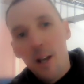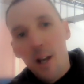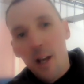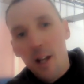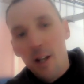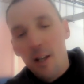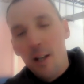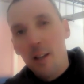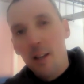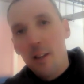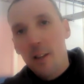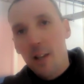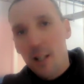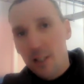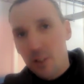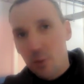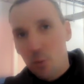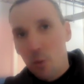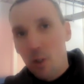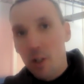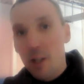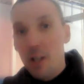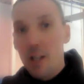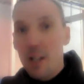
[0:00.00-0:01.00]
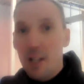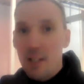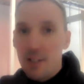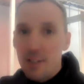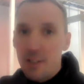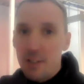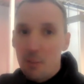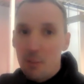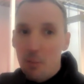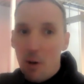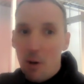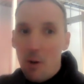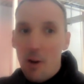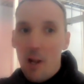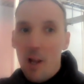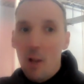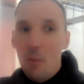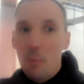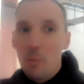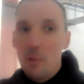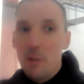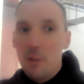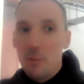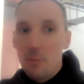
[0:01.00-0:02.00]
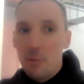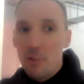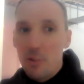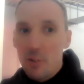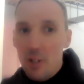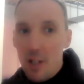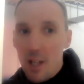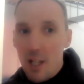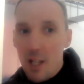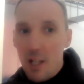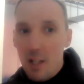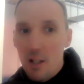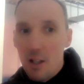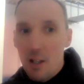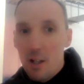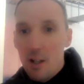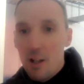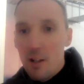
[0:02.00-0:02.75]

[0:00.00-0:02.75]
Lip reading: And that's what it is. It's about helping them see